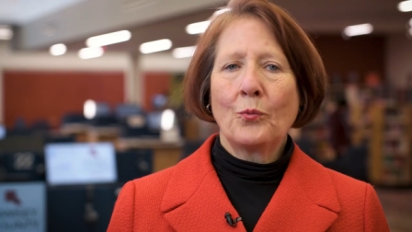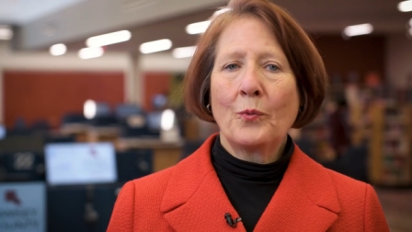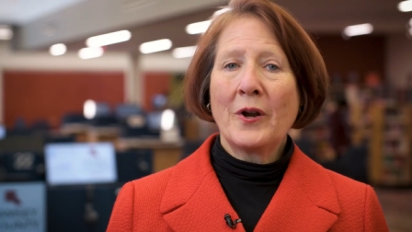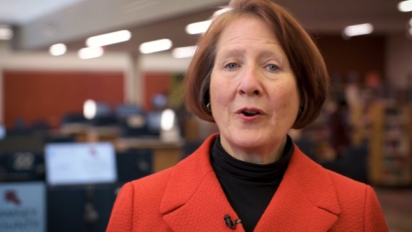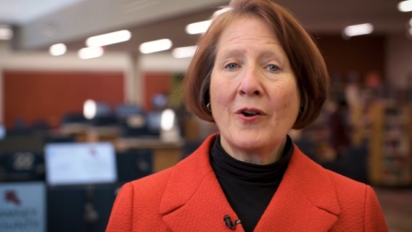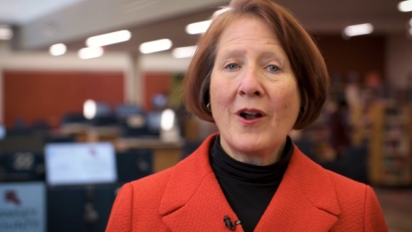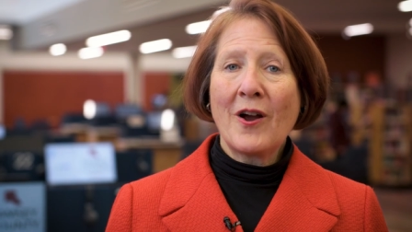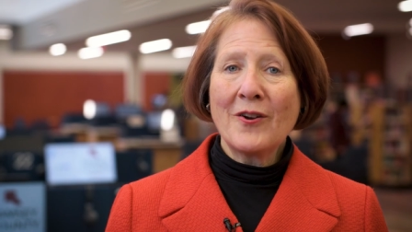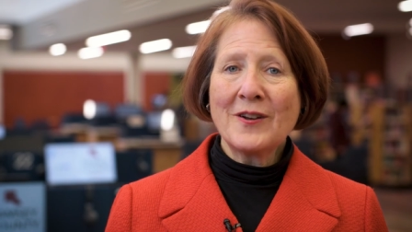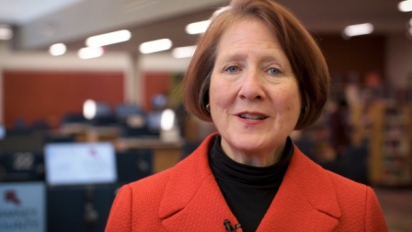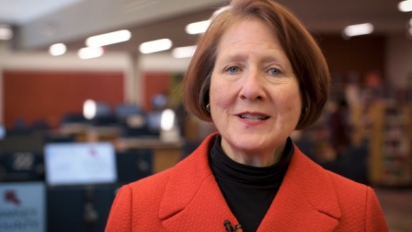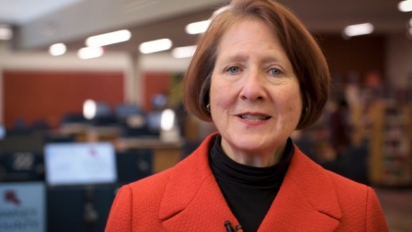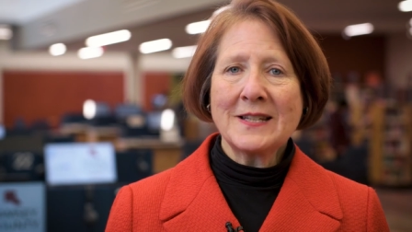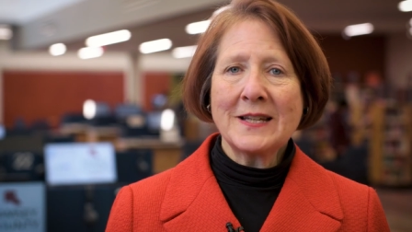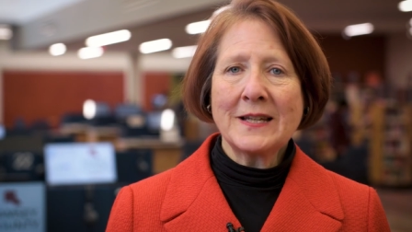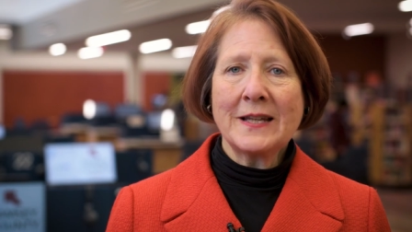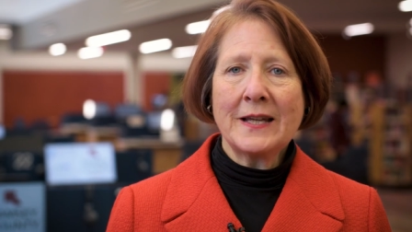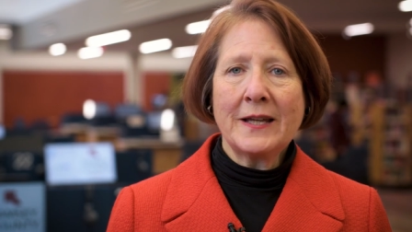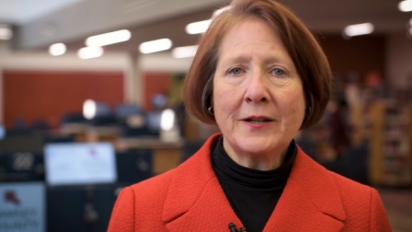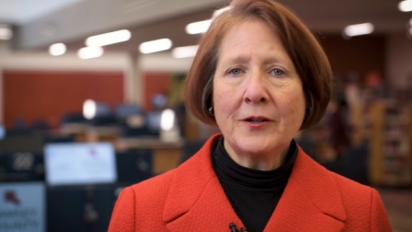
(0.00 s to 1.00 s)
We are
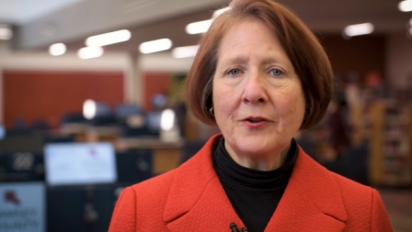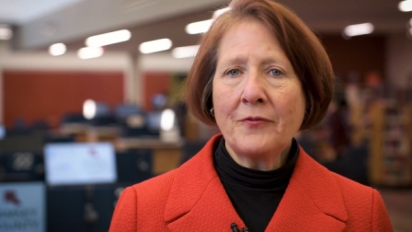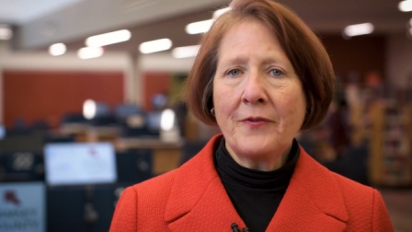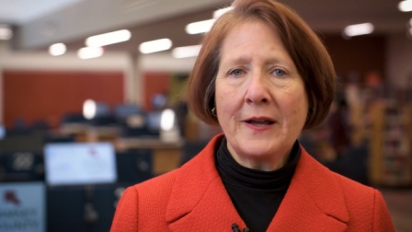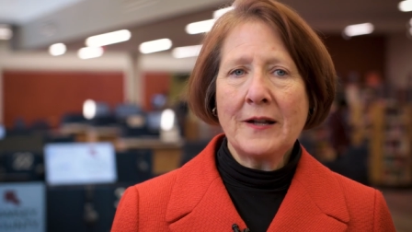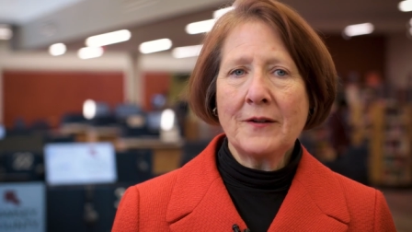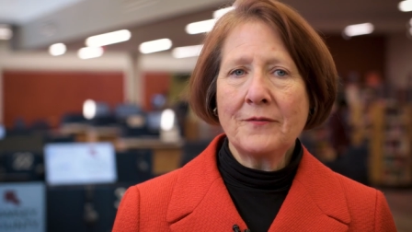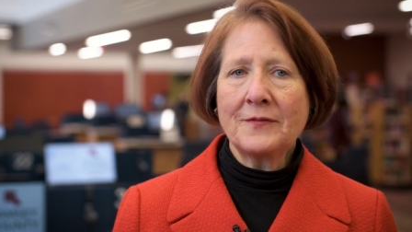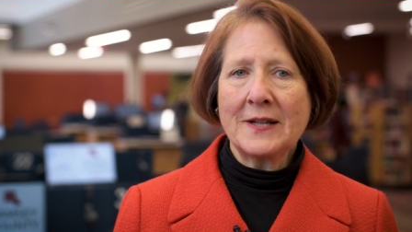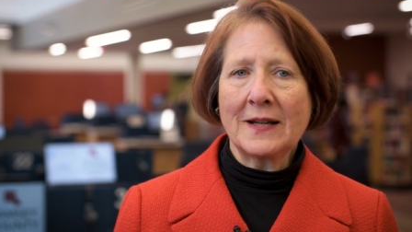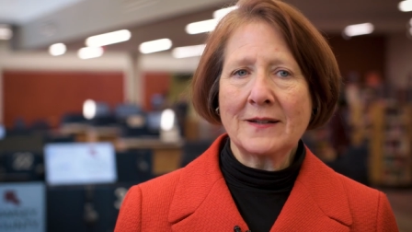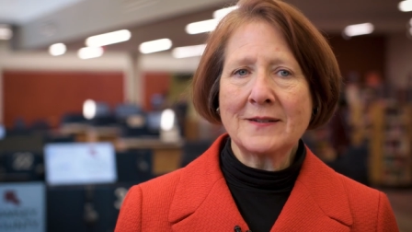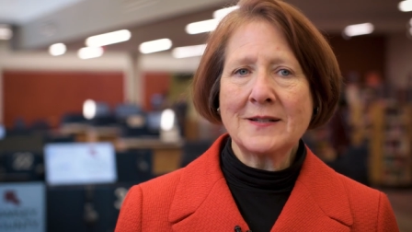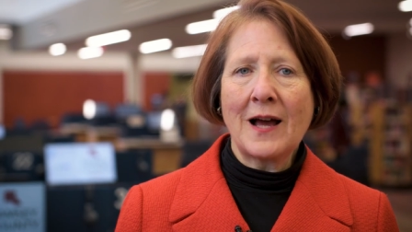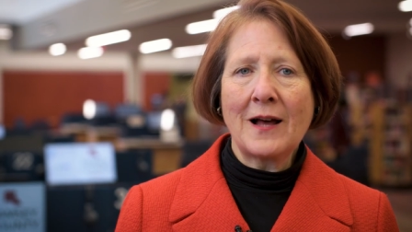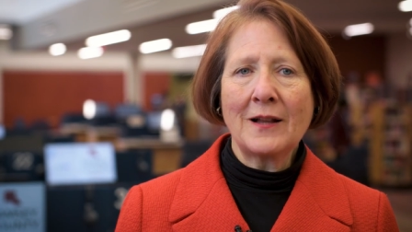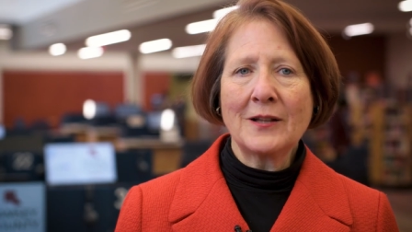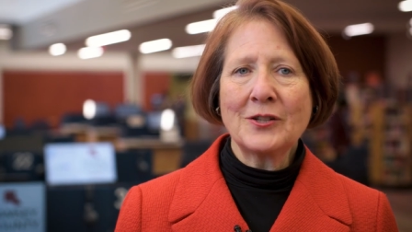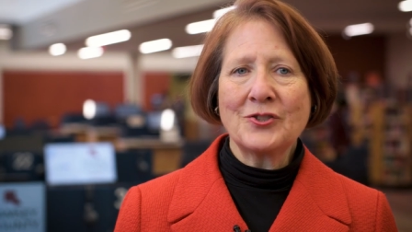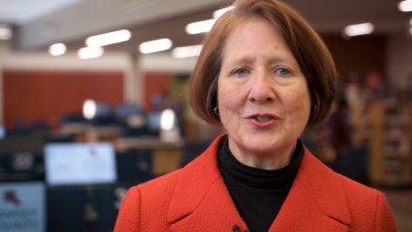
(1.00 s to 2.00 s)
harnessing innovative
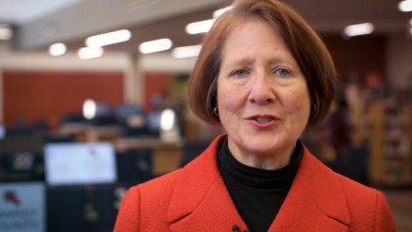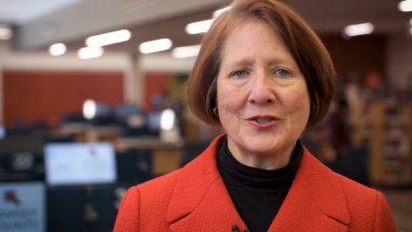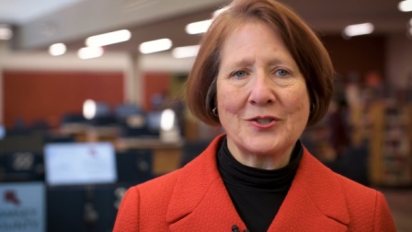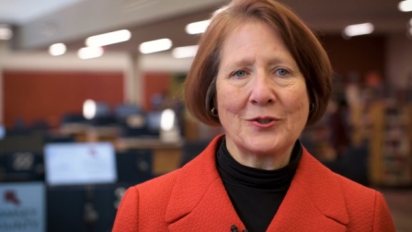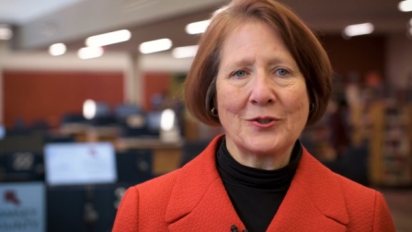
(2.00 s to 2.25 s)
technology